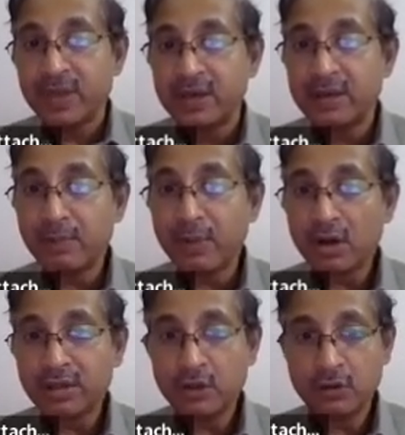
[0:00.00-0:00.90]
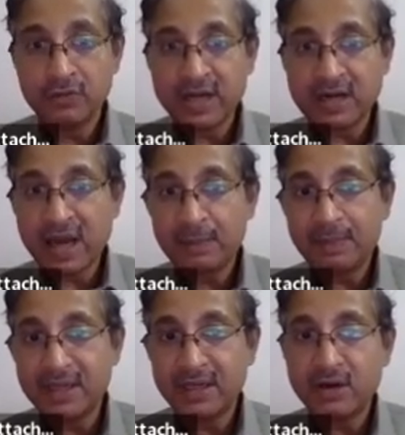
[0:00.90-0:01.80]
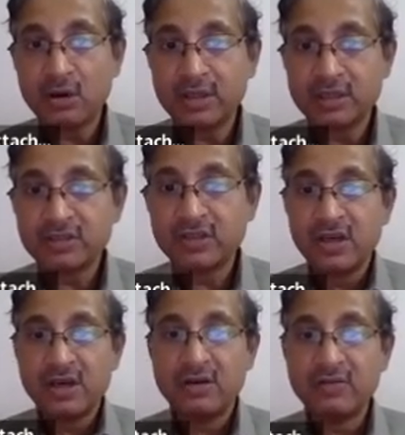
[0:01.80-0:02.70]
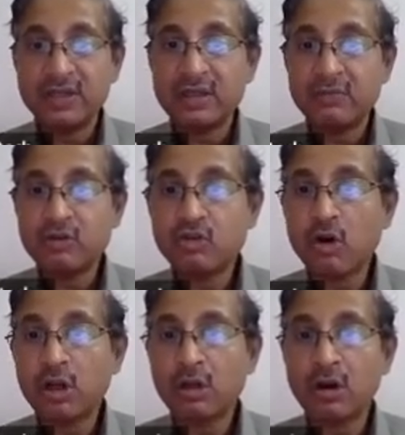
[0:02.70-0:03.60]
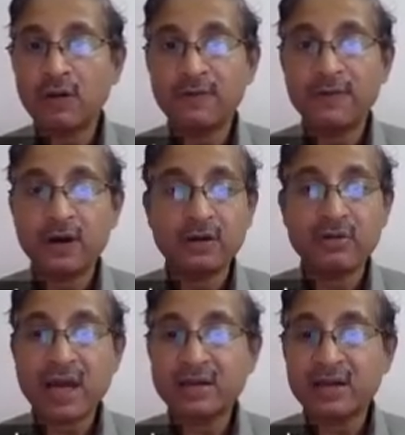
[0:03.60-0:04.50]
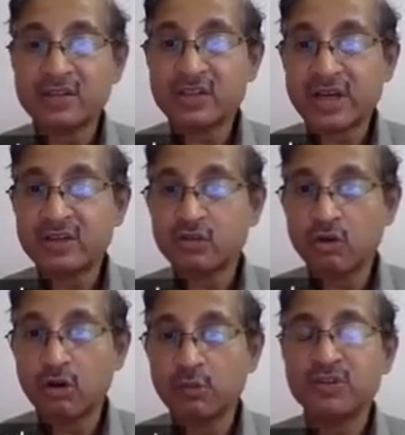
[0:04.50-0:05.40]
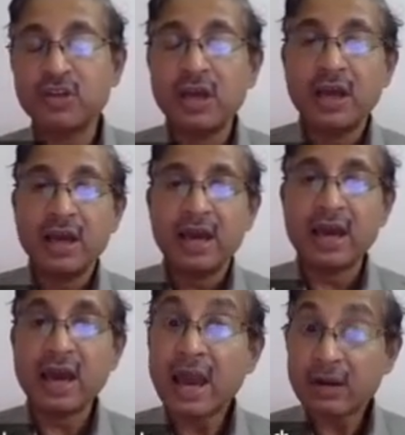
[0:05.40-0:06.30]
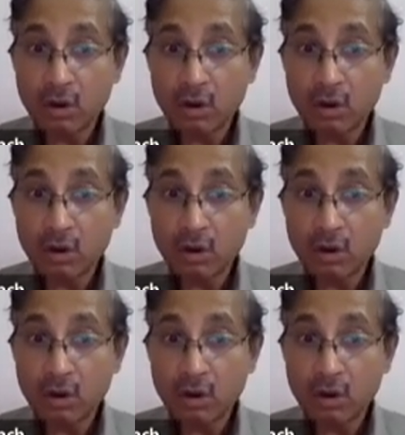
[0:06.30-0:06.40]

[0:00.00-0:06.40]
imbroglio that happened in August with the withdrawal of United States troops, and